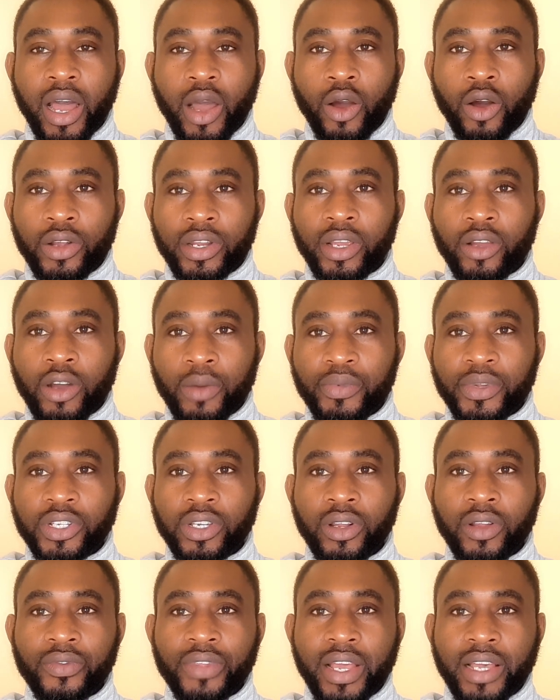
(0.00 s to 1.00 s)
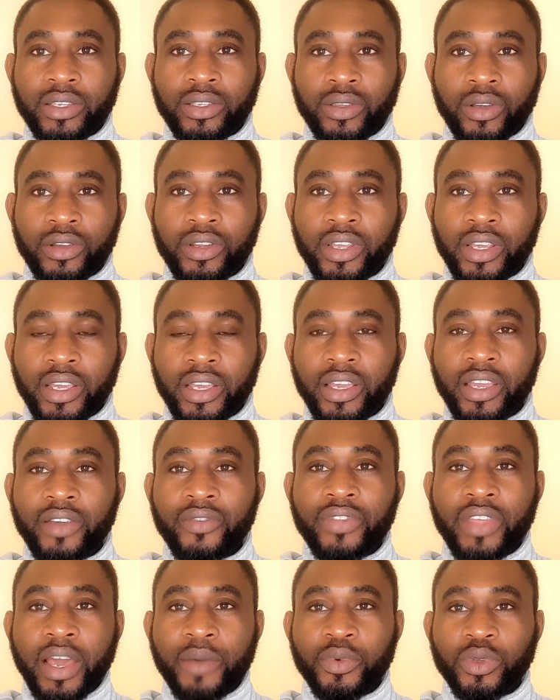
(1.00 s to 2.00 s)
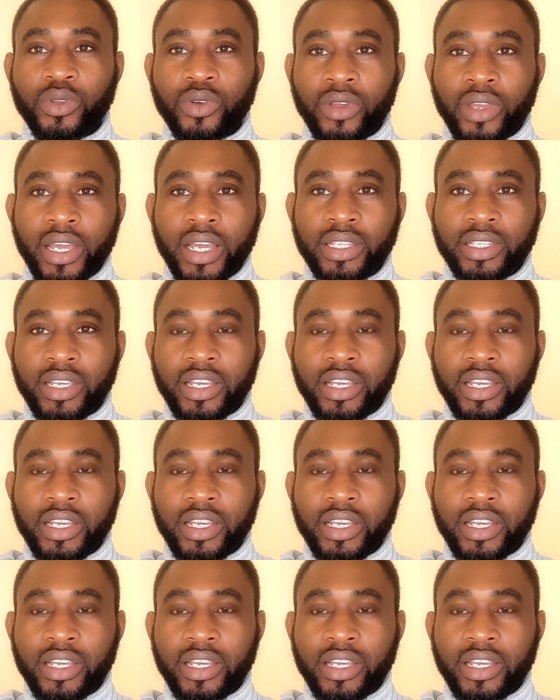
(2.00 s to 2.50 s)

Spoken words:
on the completion of their study, if they're able to get